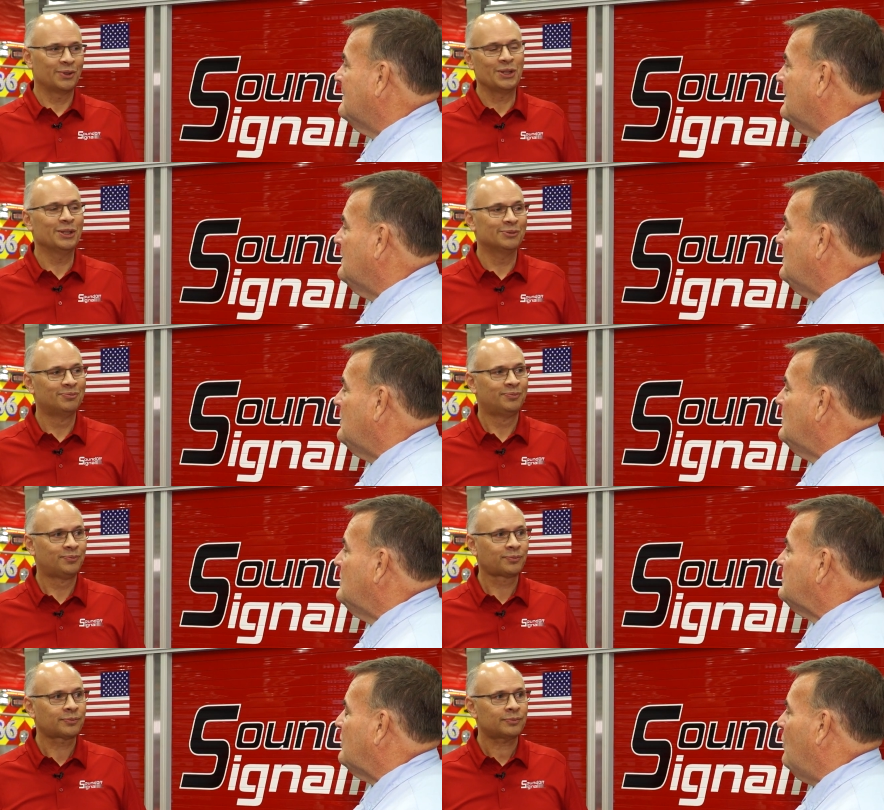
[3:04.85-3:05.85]
Speaker 1: for you.
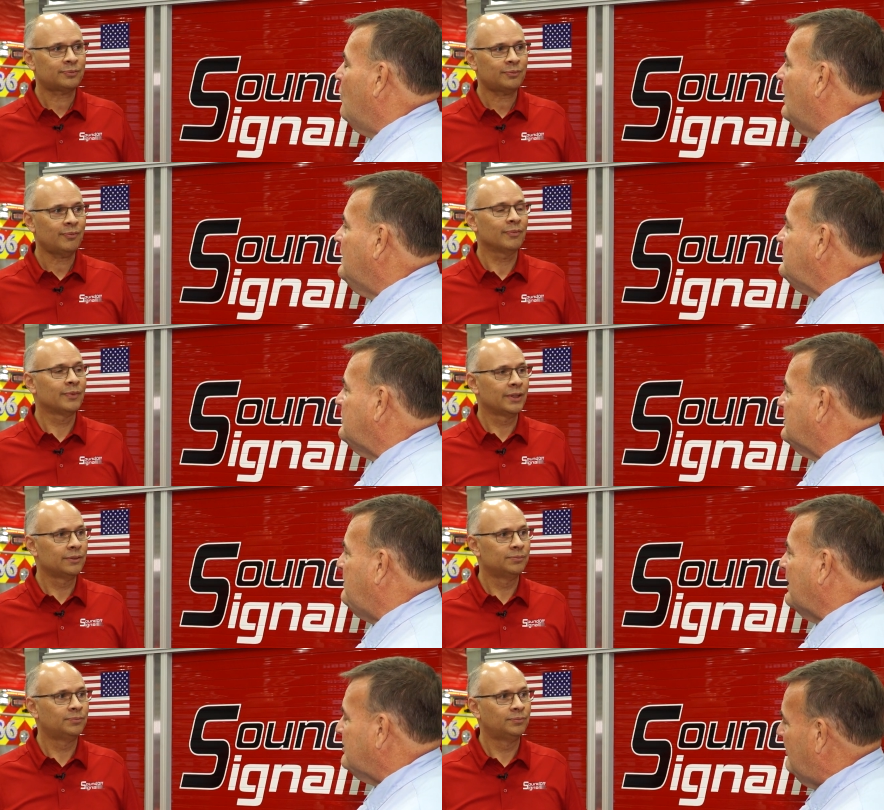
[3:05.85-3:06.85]
So what is your
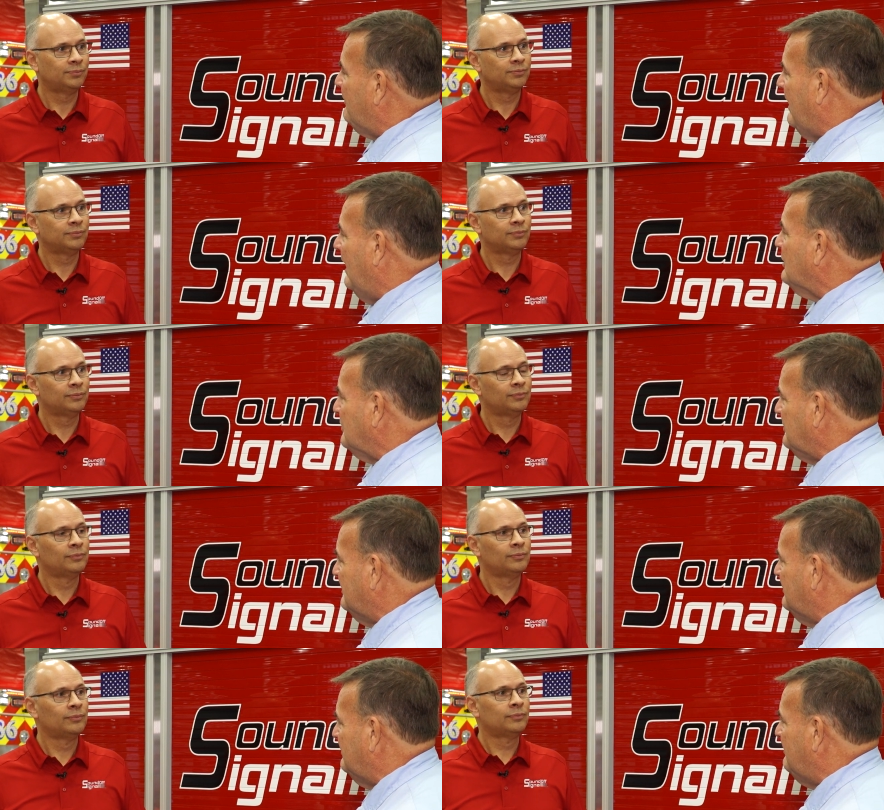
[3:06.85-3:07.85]
spectrum of
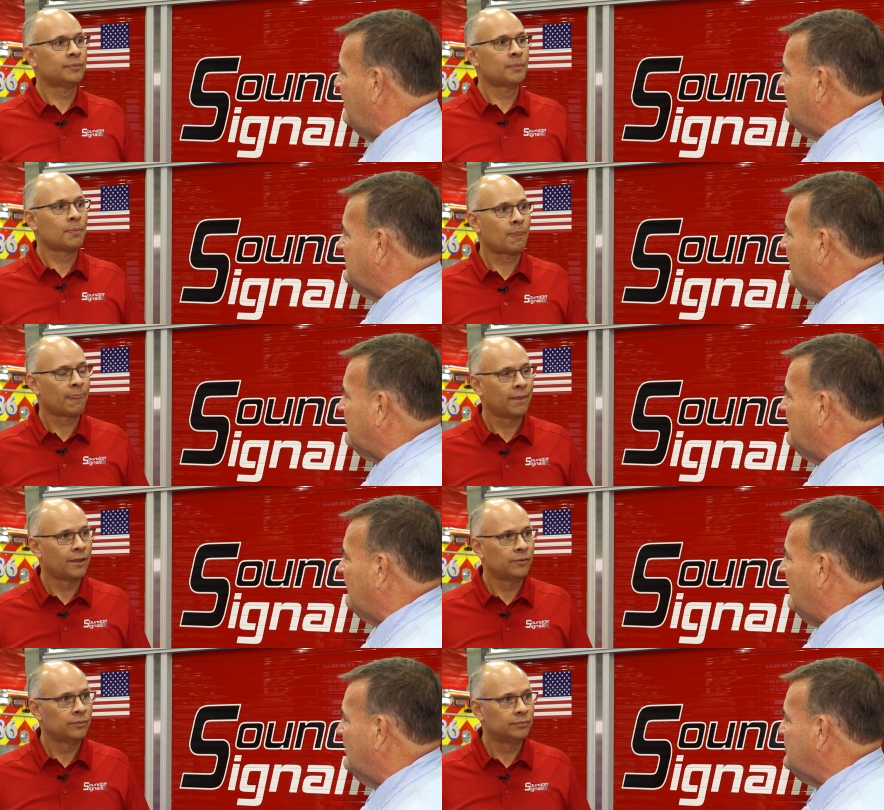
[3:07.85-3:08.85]
colors? Do you have a spectrum
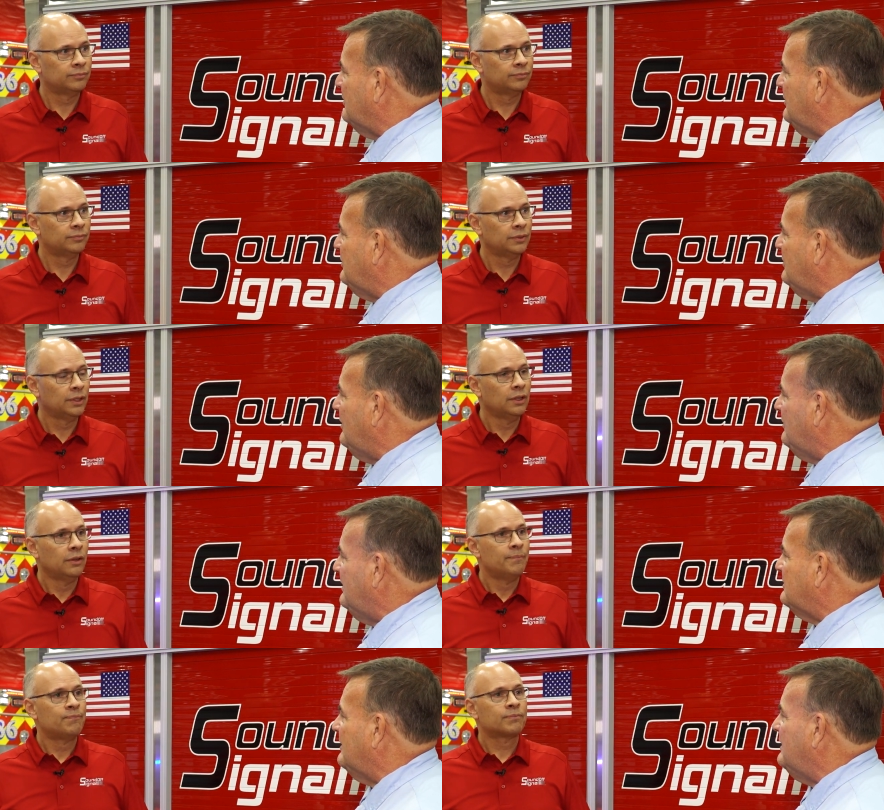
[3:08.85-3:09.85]
of colors you can do on
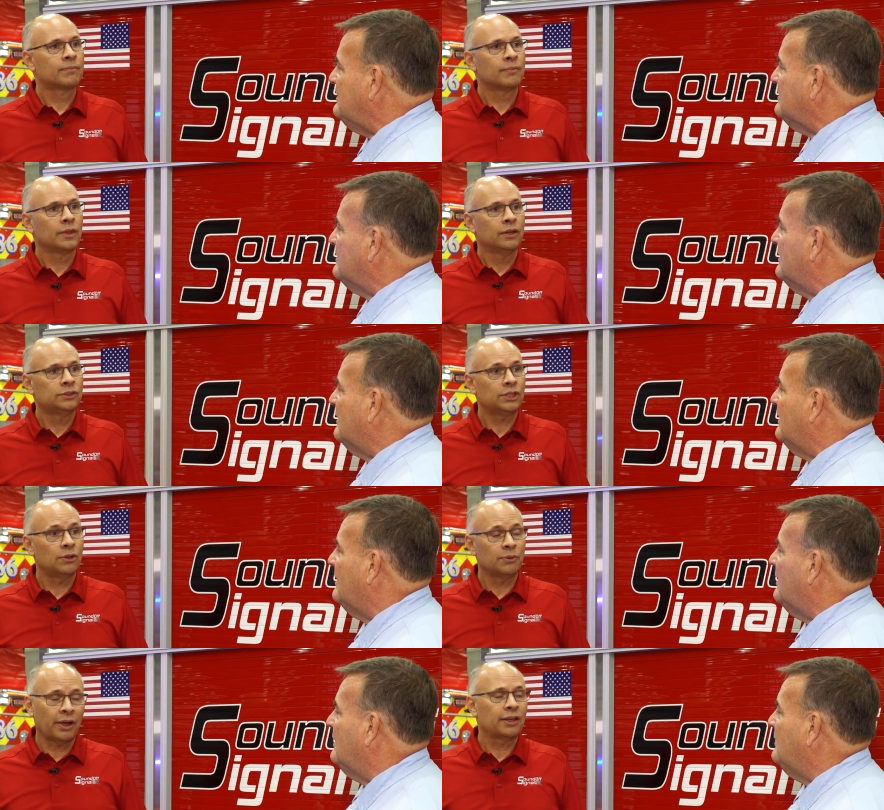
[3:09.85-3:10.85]
these lights?
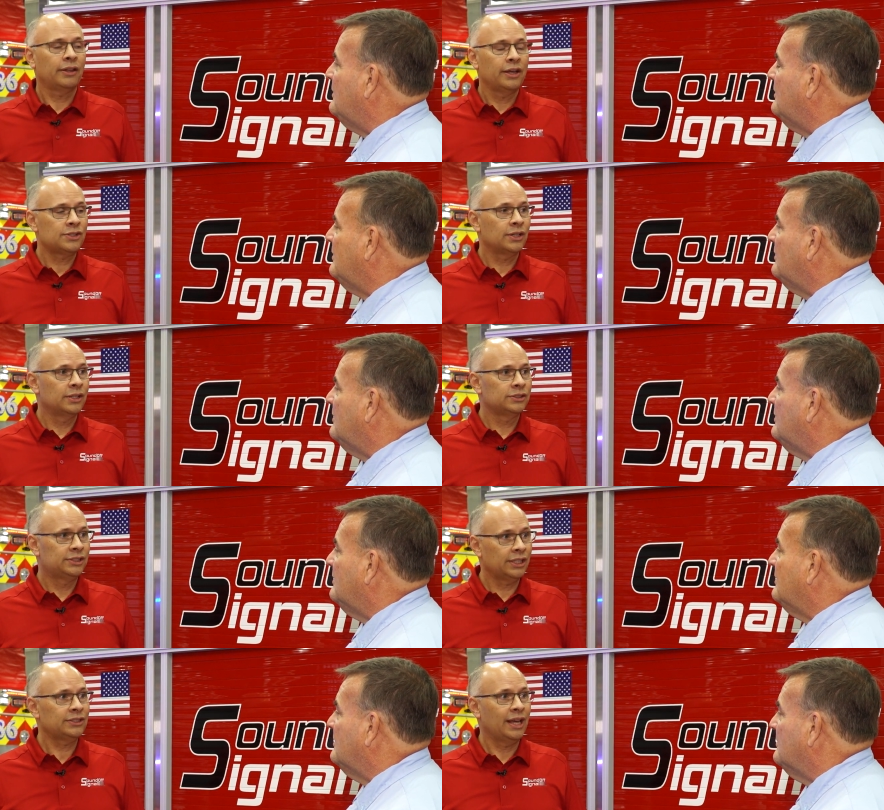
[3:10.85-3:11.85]
Speaker 2: So the regulations
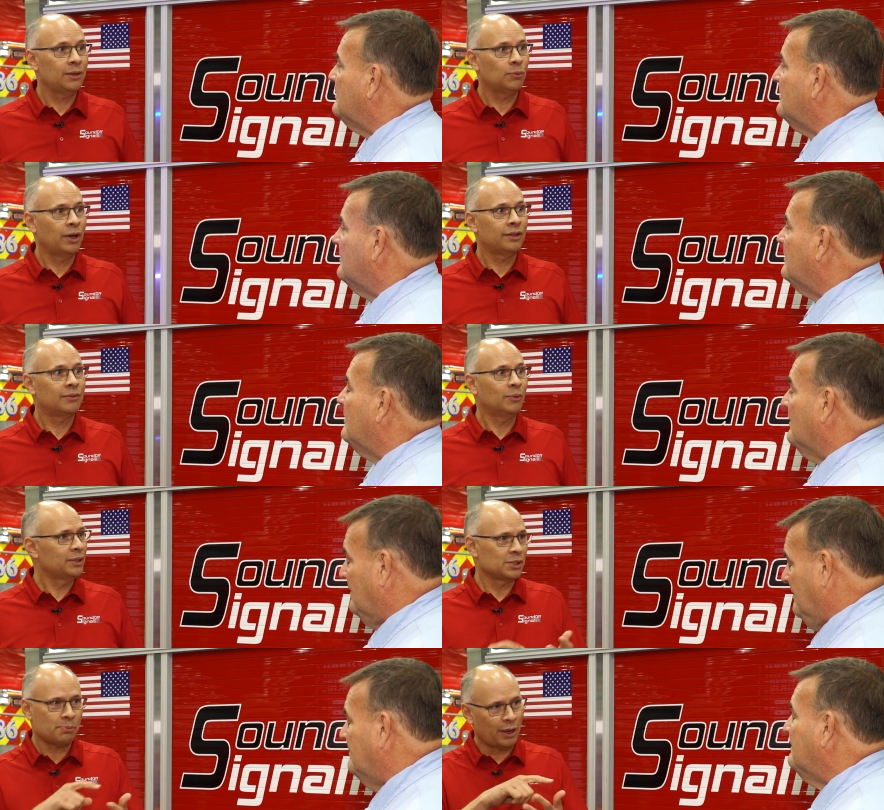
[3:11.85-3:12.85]
dictate what
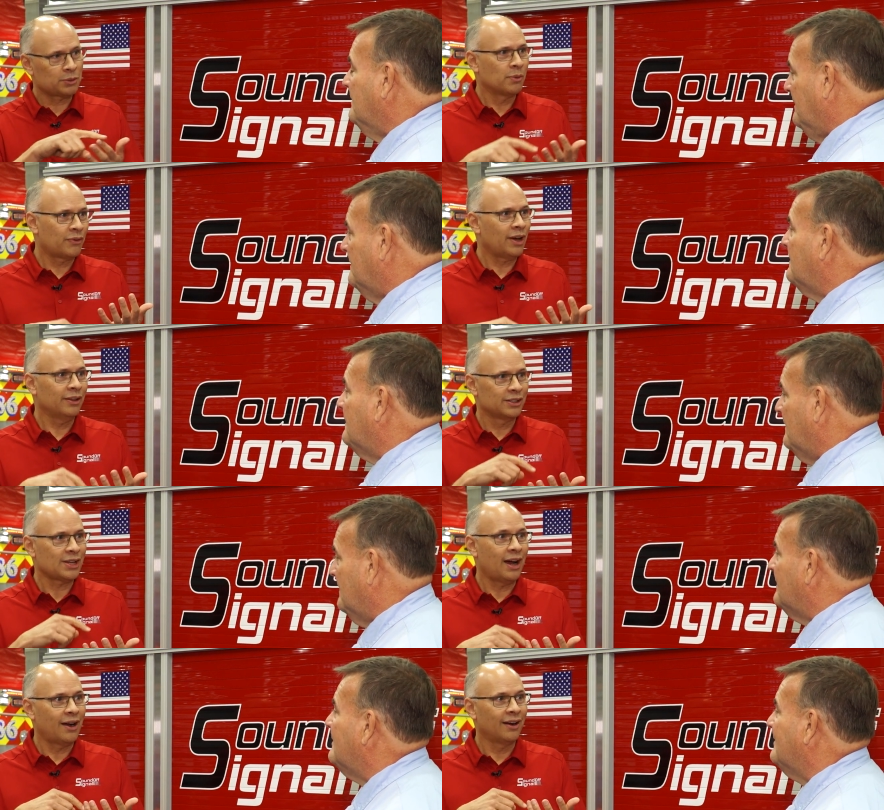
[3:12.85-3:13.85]
the spectrum of colors
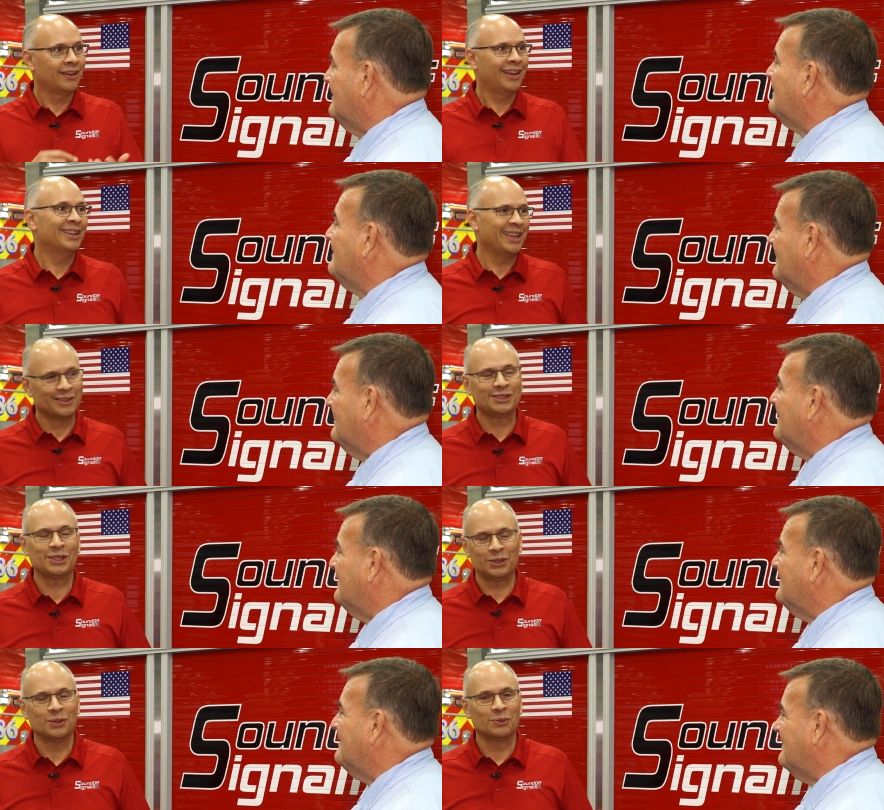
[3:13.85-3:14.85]
are in
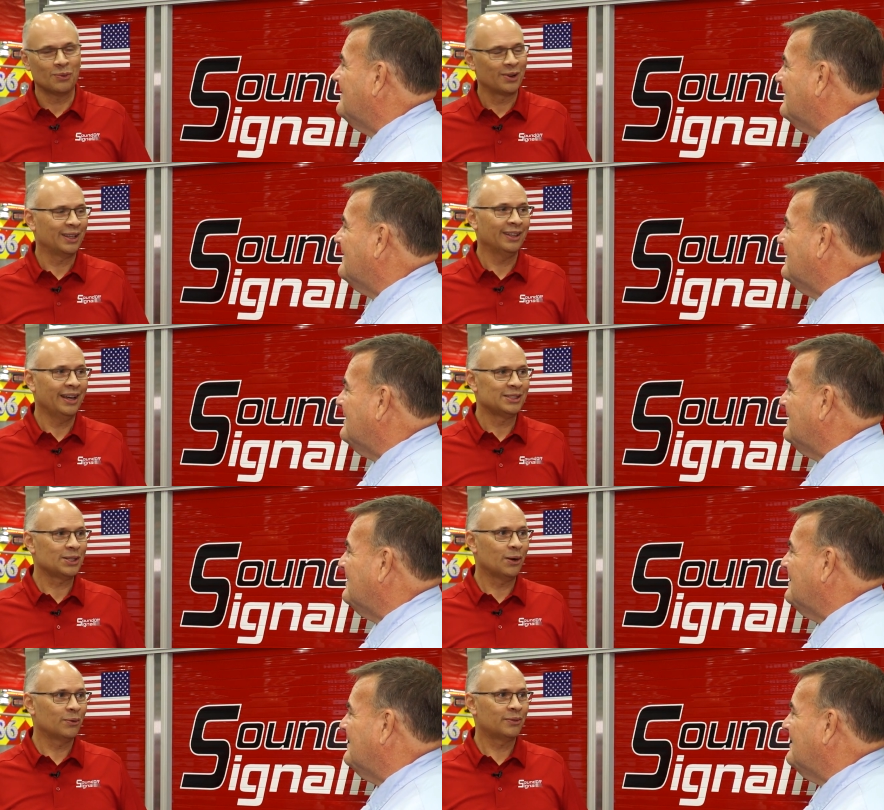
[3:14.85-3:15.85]
signal and warning lights.
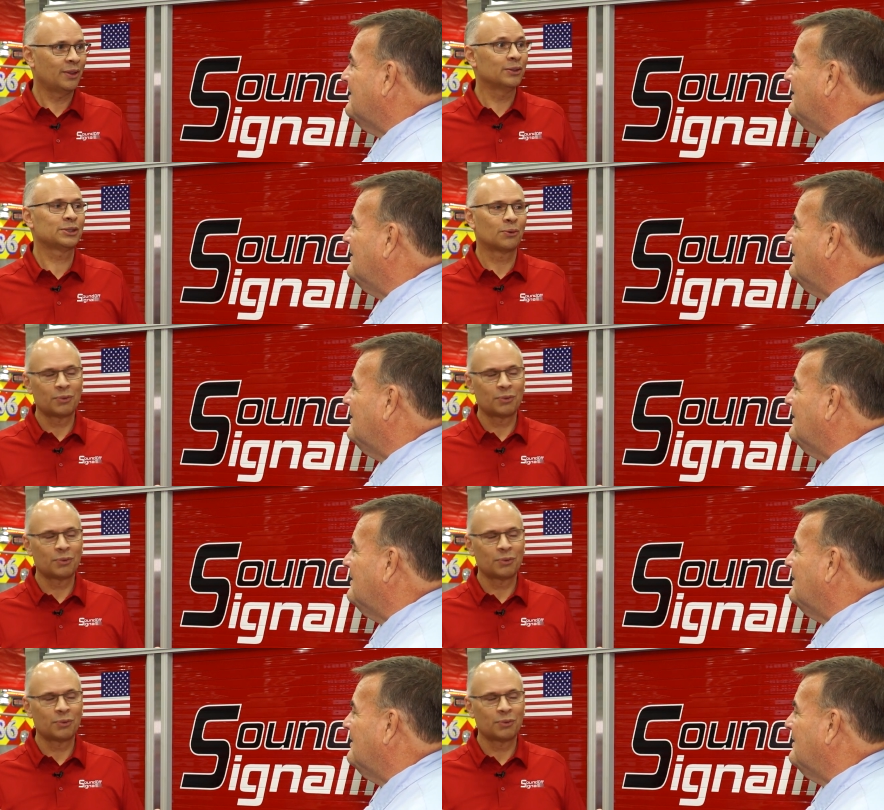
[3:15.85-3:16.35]
So
Speaker 1: those are